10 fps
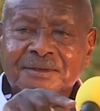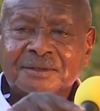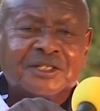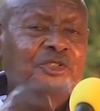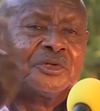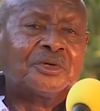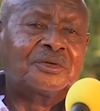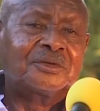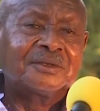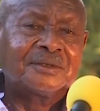That's
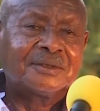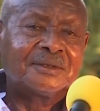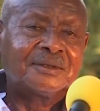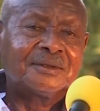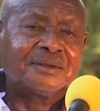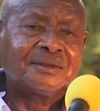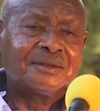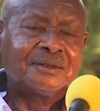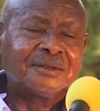all. Okay.